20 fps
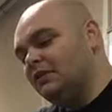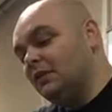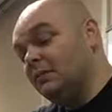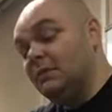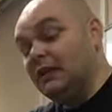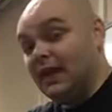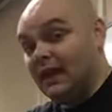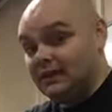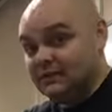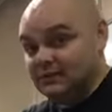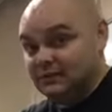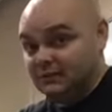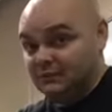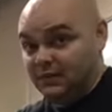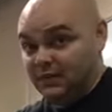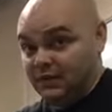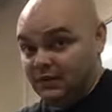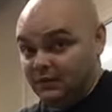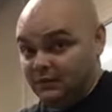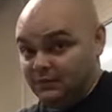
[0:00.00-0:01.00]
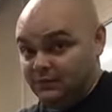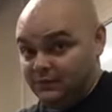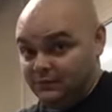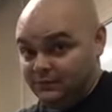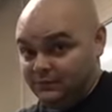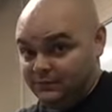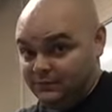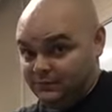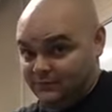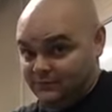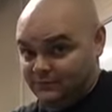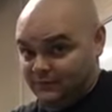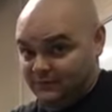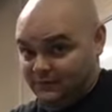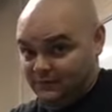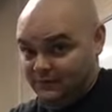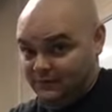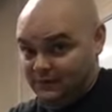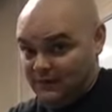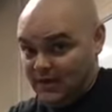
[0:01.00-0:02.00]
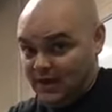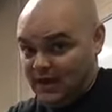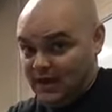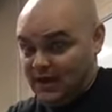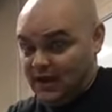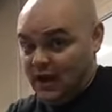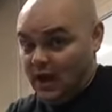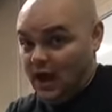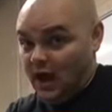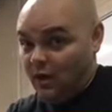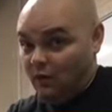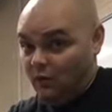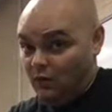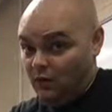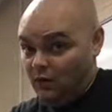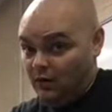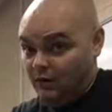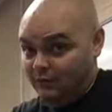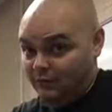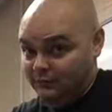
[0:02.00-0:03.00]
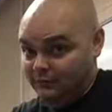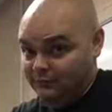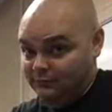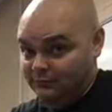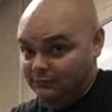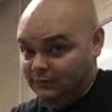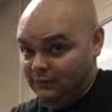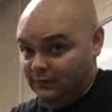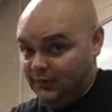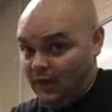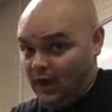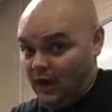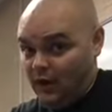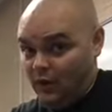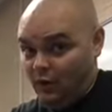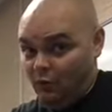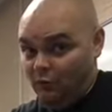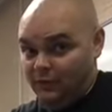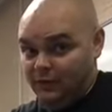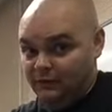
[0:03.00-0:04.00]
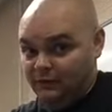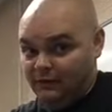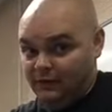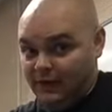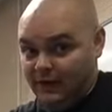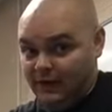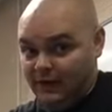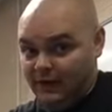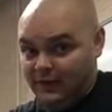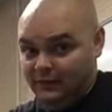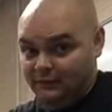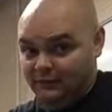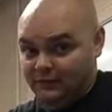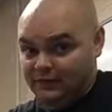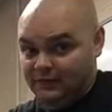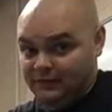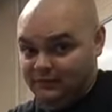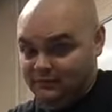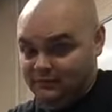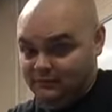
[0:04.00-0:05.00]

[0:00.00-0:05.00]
a plastic bottle and hot water, not open flames,